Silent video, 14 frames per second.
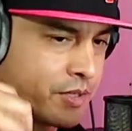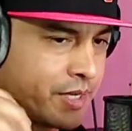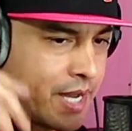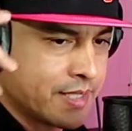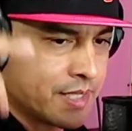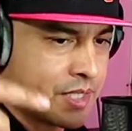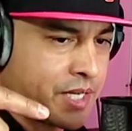You
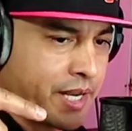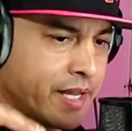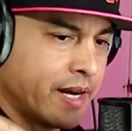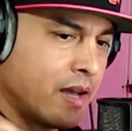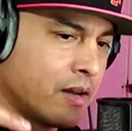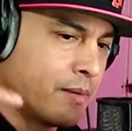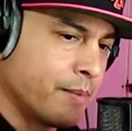guys can check
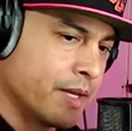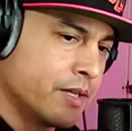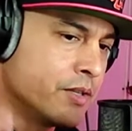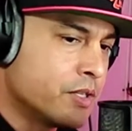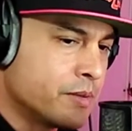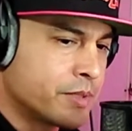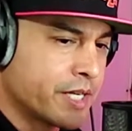it out on my
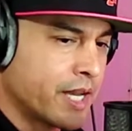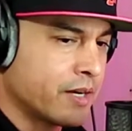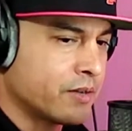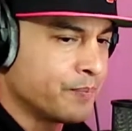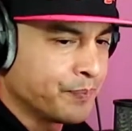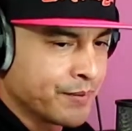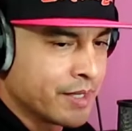YouTube
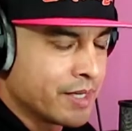channel.